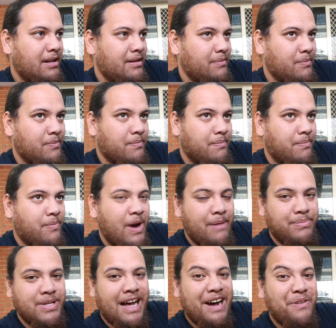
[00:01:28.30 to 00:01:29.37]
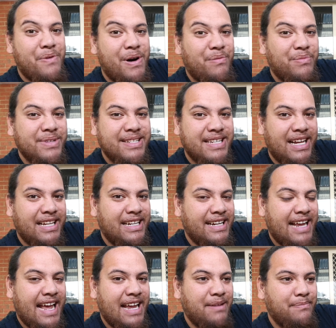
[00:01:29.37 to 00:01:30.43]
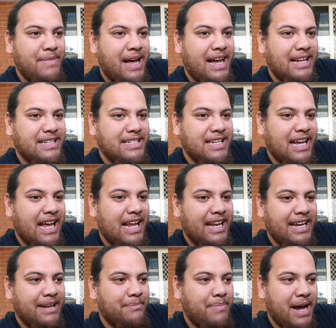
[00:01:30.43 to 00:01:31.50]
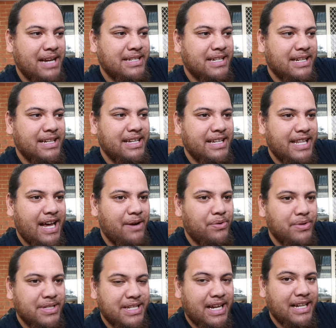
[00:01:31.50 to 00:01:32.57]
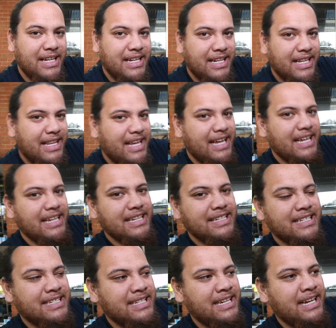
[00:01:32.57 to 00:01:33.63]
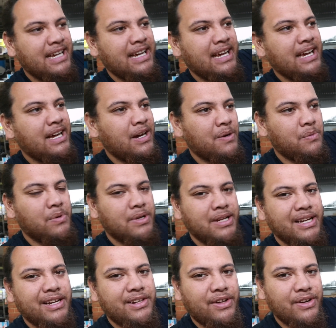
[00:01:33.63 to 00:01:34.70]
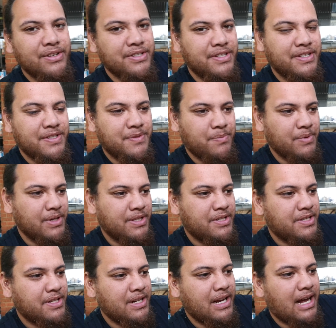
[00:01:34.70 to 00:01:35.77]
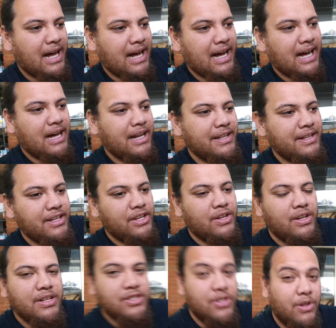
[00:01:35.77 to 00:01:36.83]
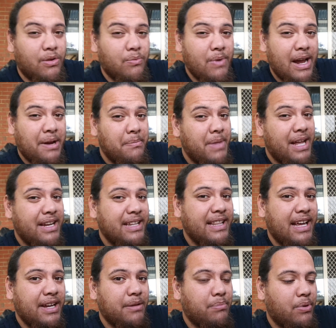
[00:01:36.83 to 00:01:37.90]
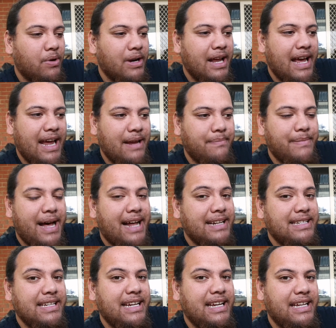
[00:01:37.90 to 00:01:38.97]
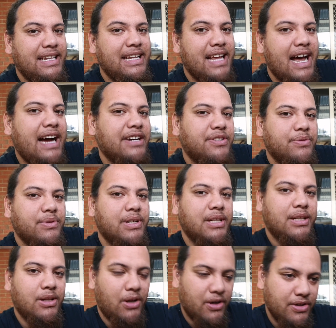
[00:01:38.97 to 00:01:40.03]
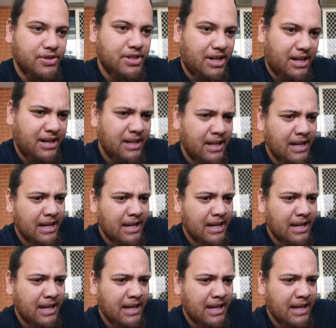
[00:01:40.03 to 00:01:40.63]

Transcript: Reptile 1 was selling heat mats, and basically they were selling these wooden enclosures which it's not recommended that you put heat mats in the actual enclosure